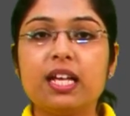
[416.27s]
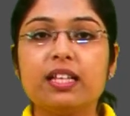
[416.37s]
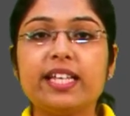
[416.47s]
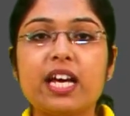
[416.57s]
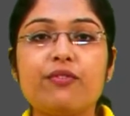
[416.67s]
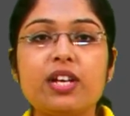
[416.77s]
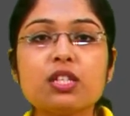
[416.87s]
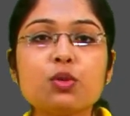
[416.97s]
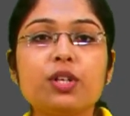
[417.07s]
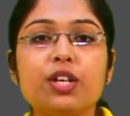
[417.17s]
They are well
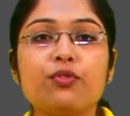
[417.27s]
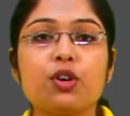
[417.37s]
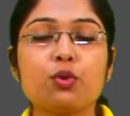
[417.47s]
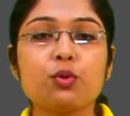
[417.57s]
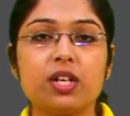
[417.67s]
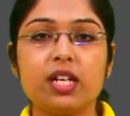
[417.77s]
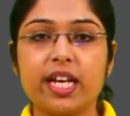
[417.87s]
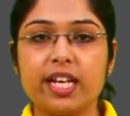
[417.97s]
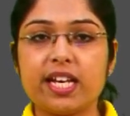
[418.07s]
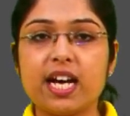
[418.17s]
suited for rural
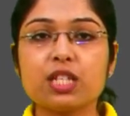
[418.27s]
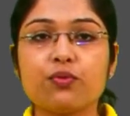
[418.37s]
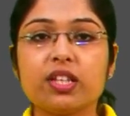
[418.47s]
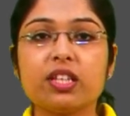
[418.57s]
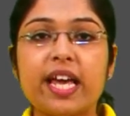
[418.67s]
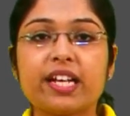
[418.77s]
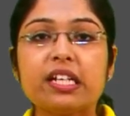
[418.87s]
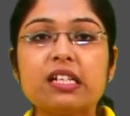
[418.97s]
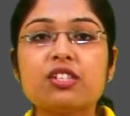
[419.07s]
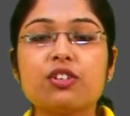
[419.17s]
areas with
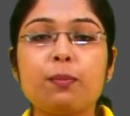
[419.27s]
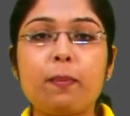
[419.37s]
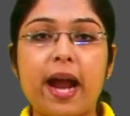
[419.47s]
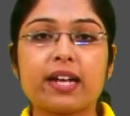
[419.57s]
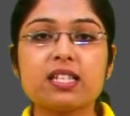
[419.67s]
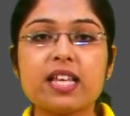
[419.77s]
agricultural practice